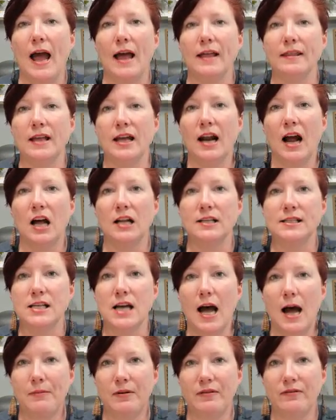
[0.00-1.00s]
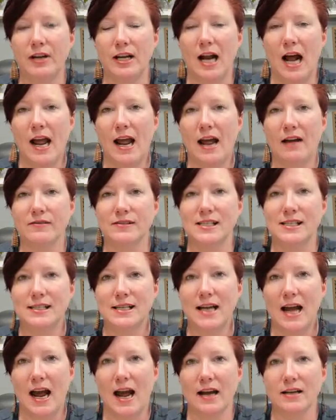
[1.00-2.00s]
And then on top of it, I have
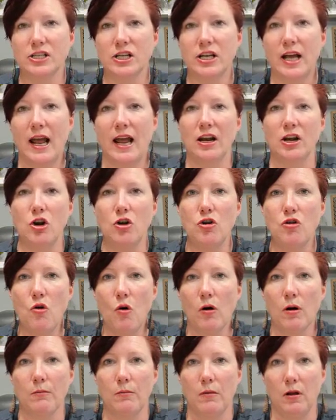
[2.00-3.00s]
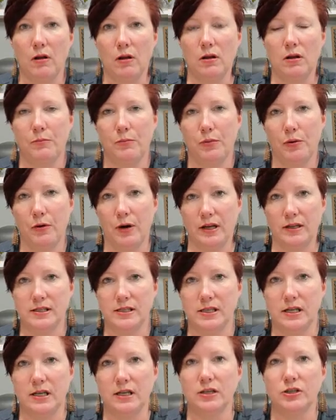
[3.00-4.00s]
stacked a normal
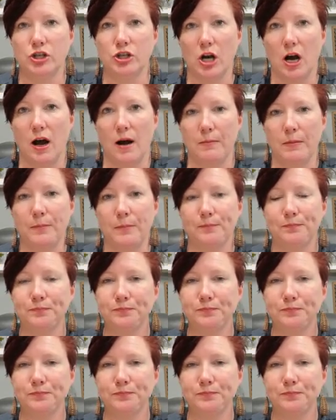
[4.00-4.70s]
print job.